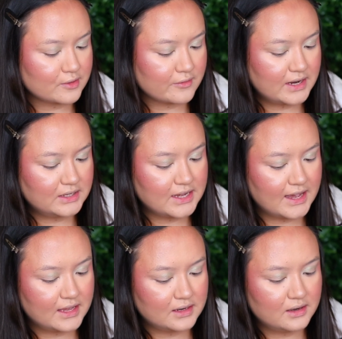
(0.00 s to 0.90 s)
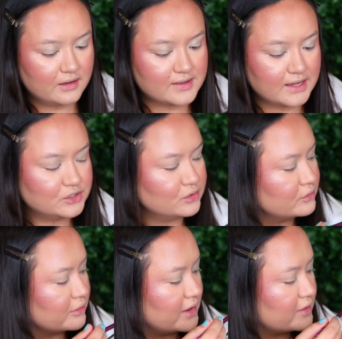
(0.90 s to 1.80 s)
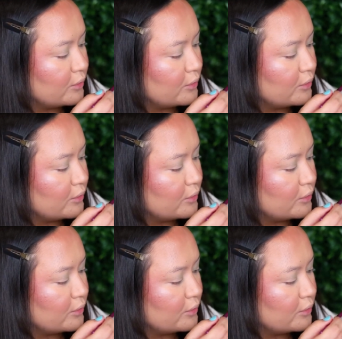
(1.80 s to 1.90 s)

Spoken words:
310 Essential Crease